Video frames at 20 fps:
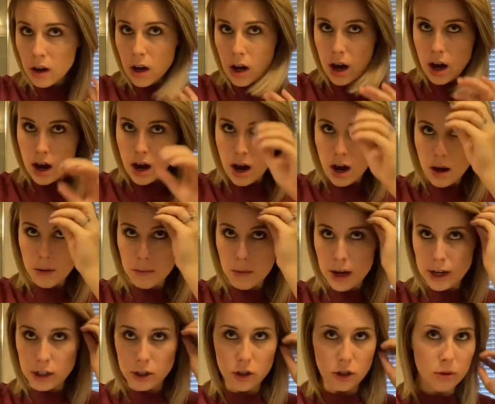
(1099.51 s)

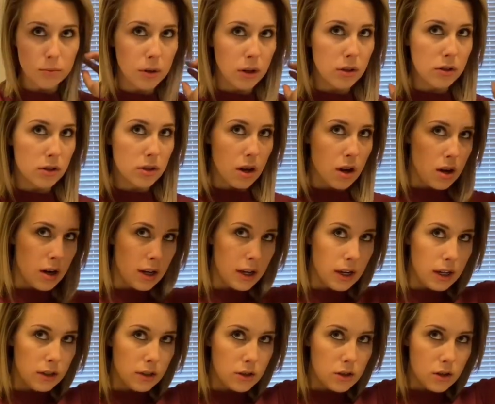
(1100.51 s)
I do post on
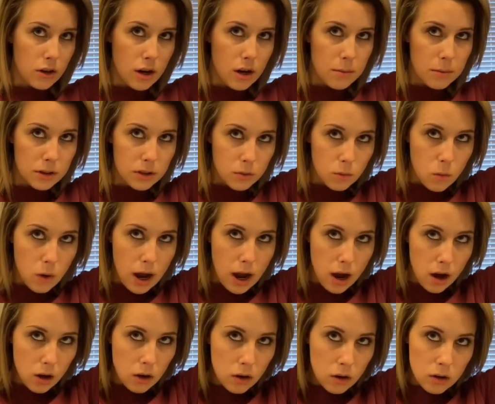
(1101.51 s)
Instagram as
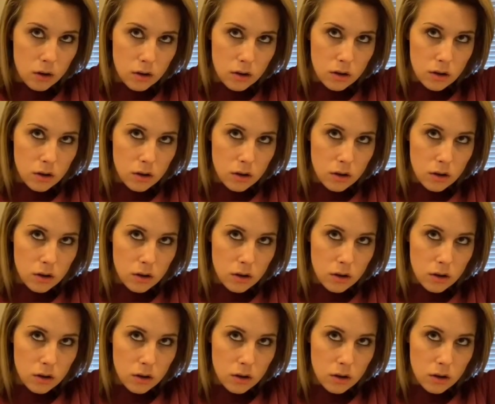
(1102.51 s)
well